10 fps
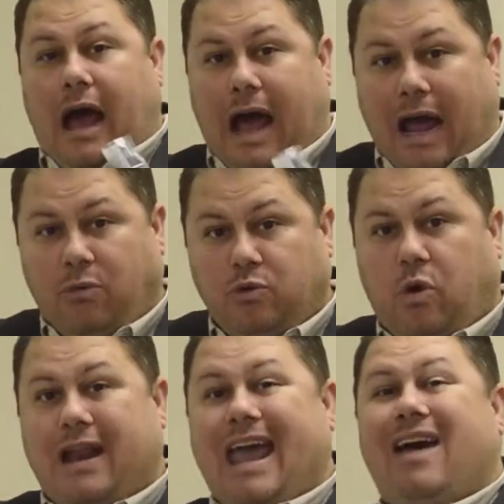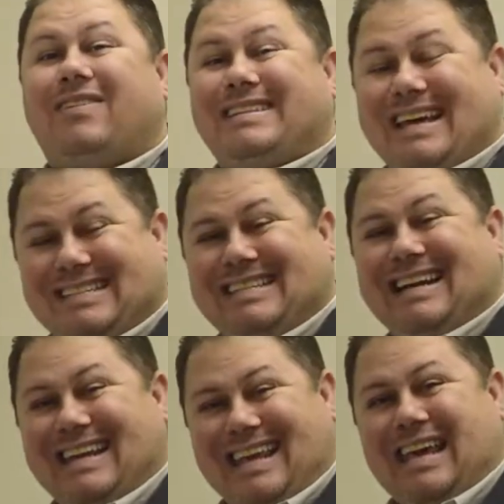I would want to have a test
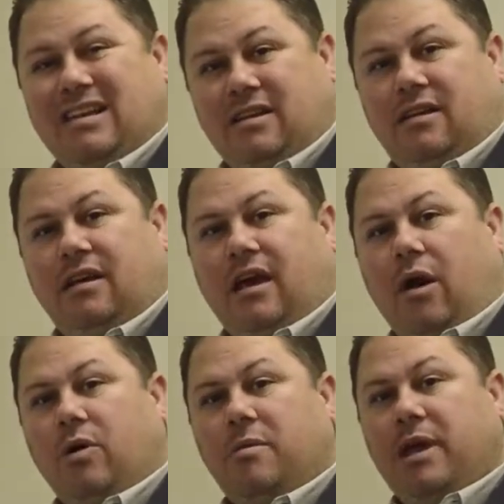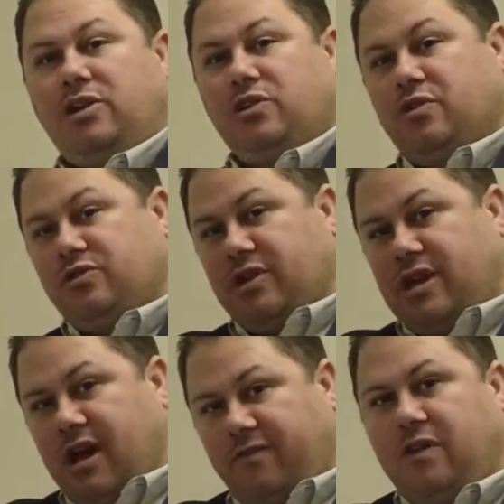done again. I want to make sure there's
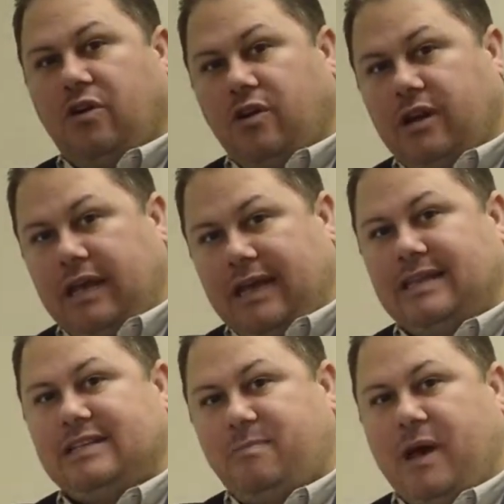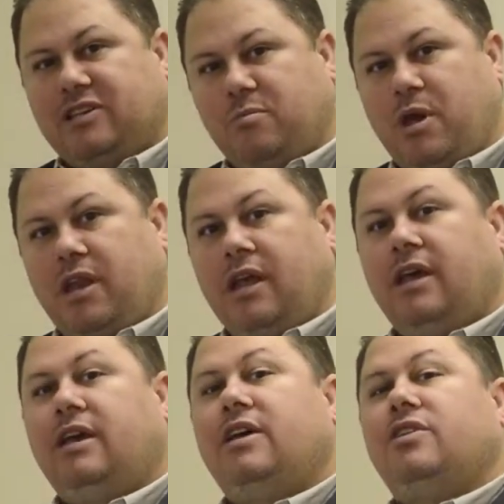enough urine in the specimen
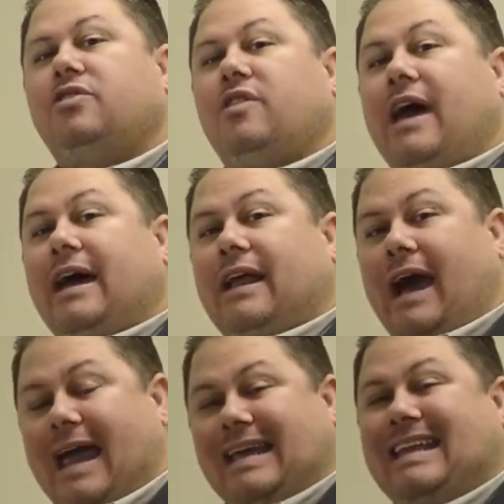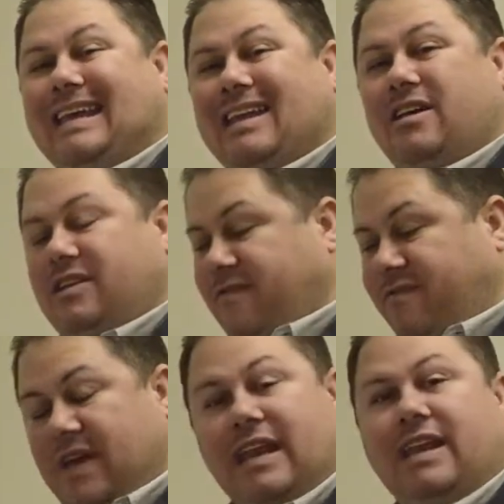so that I can get a
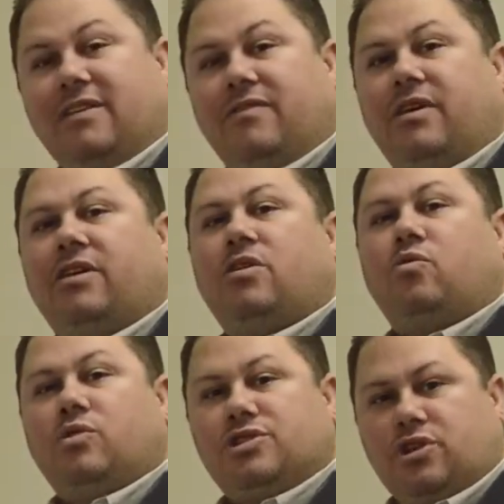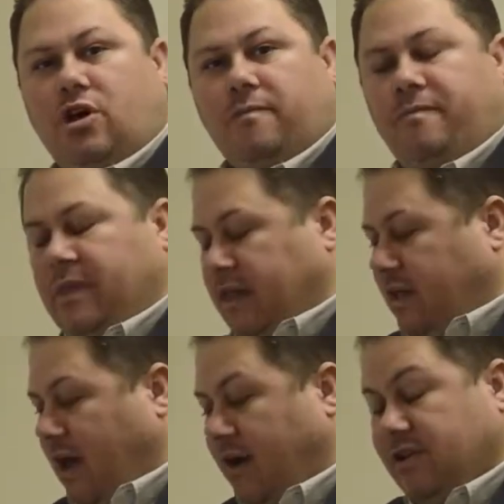definitive result.
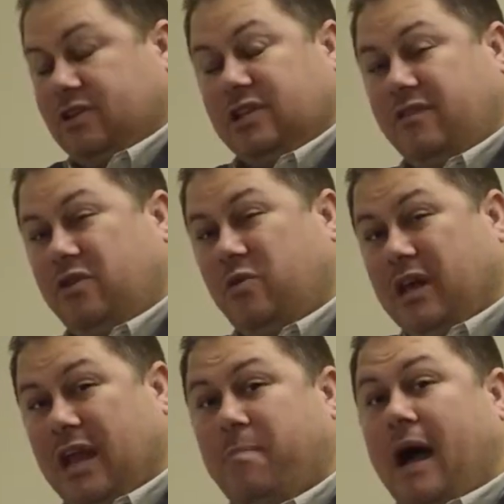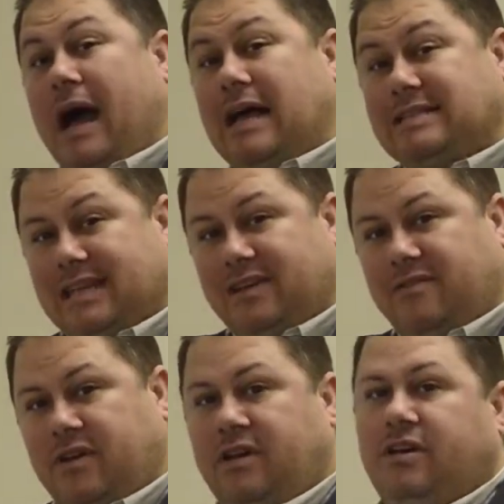Obviously, if you get a
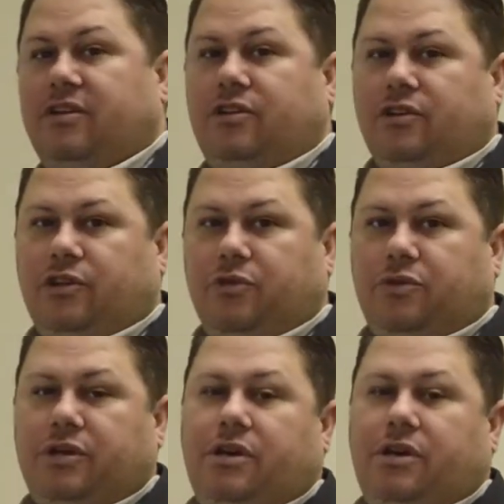positive dilute,